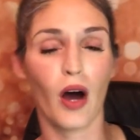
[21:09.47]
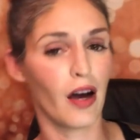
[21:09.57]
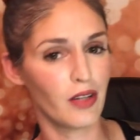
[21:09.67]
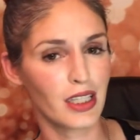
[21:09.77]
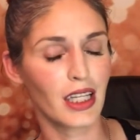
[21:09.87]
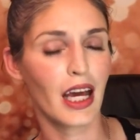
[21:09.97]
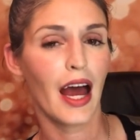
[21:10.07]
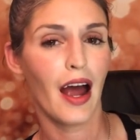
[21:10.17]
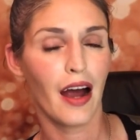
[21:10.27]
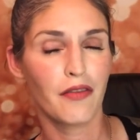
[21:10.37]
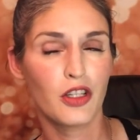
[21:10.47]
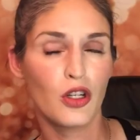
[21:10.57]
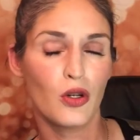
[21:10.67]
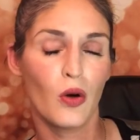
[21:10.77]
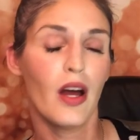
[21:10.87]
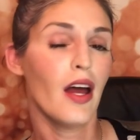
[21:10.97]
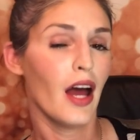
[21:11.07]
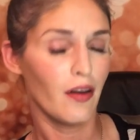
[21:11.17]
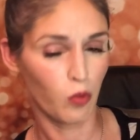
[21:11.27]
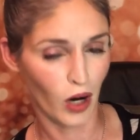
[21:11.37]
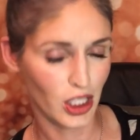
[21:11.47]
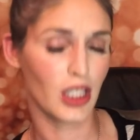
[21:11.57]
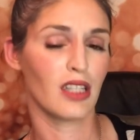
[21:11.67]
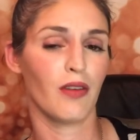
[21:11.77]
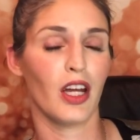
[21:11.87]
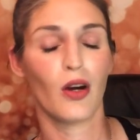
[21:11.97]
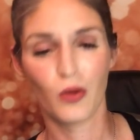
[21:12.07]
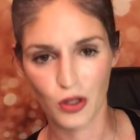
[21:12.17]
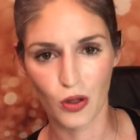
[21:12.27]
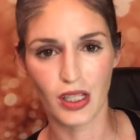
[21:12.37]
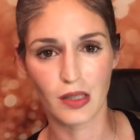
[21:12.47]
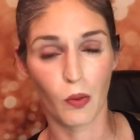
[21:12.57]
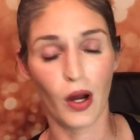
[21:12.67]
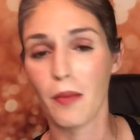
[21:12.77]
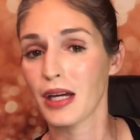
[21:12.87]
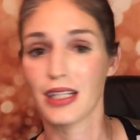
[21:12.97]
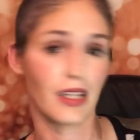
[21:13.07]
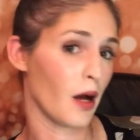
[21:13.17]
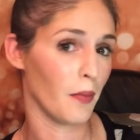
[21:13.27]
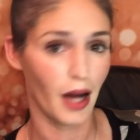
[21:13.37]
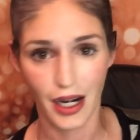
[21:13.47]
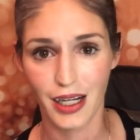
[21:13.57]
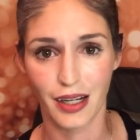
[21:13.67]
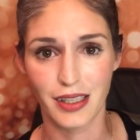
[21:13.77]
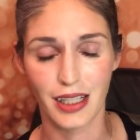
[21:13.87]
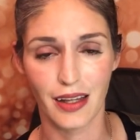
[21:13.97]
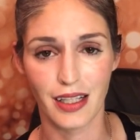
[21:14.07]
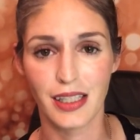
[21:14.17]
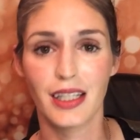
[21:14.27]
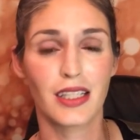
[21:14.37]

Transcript: You obviously have to have watched this video to this point because I'm not announcing this.